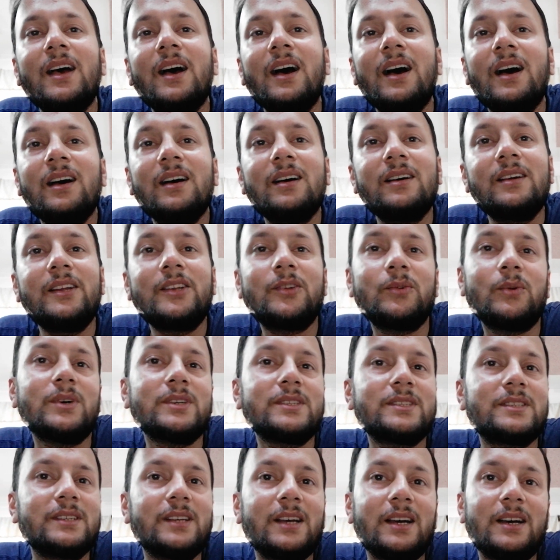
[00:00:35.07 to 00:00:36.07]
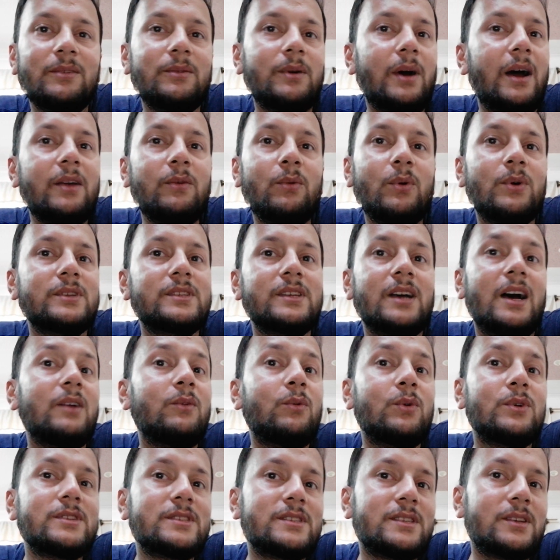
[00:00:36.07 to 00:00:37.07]
I
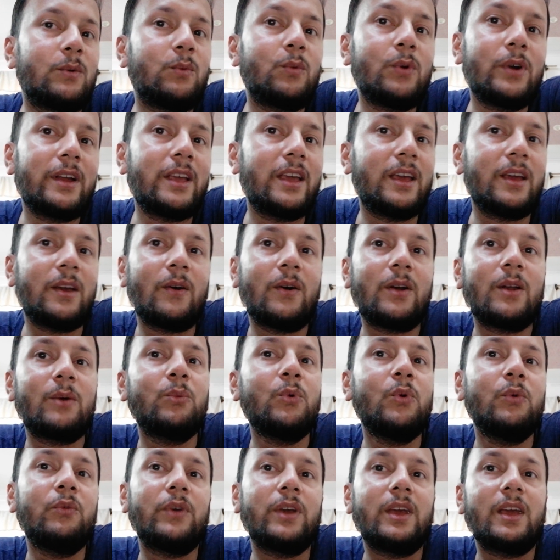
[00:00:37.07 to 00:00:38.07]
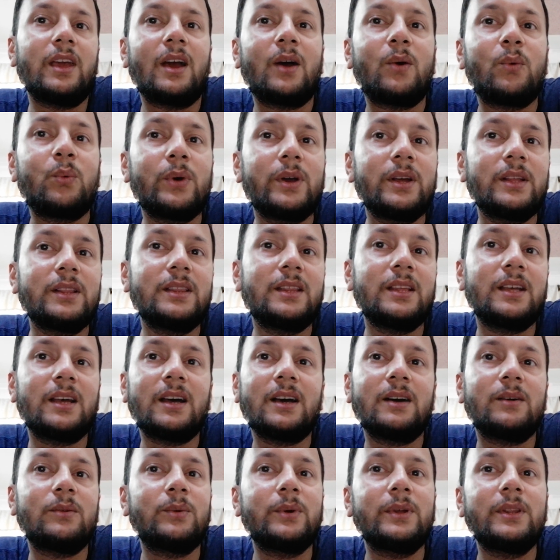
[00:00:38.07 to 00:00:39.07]
was working on a movie
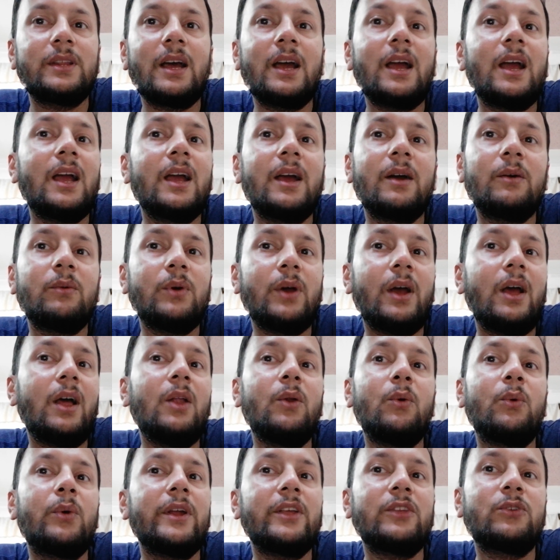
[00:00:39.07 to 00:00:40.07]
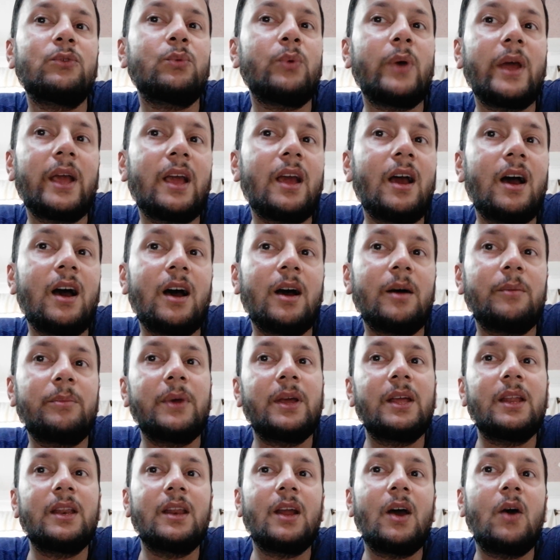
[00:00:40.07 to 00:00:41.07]
with Hilary Swank up
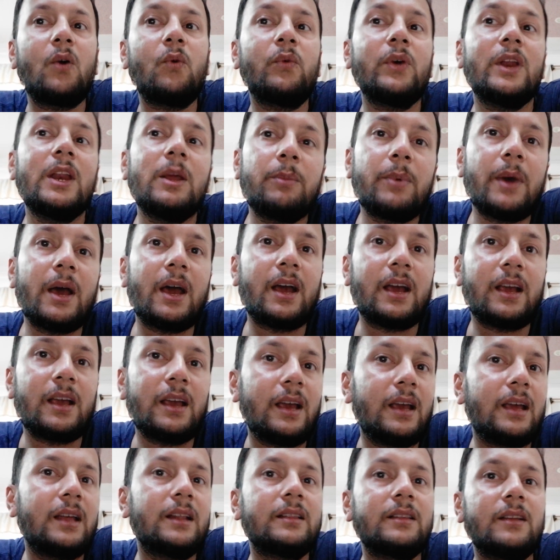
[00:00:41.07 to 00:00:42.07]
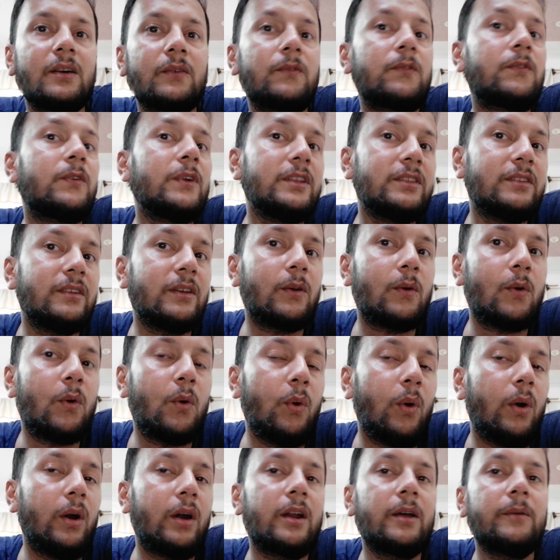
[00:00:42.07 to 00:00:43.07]
in Winnipeg in the freezing
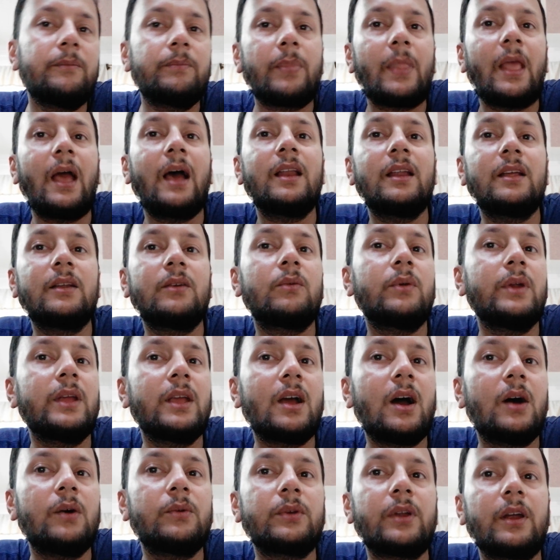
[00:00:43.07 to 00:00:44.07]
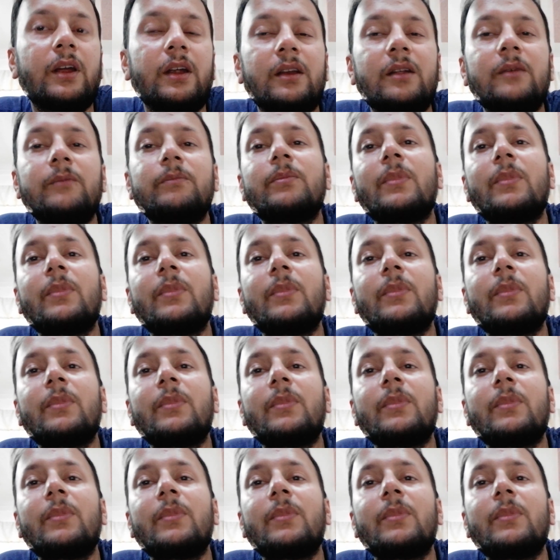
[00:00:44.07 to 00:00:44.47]
cold, Alan recounted.